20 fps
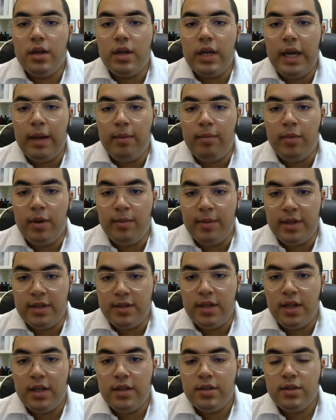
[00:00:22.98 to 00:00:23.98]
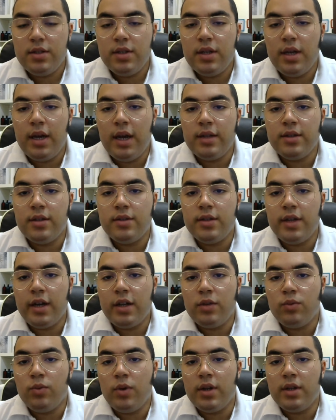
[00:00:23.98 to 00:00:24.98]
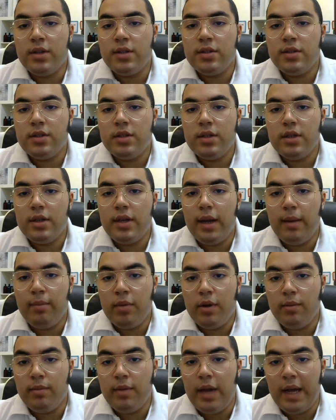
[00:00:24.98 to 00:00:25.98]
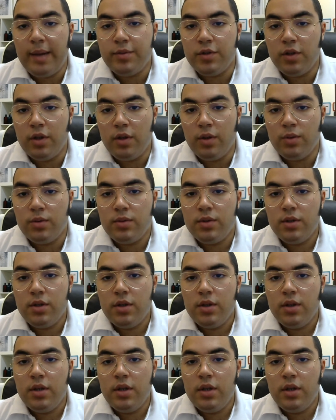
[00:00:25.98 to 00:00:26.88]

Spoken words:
Emblem Intense, and the second one is Emblem Absolute.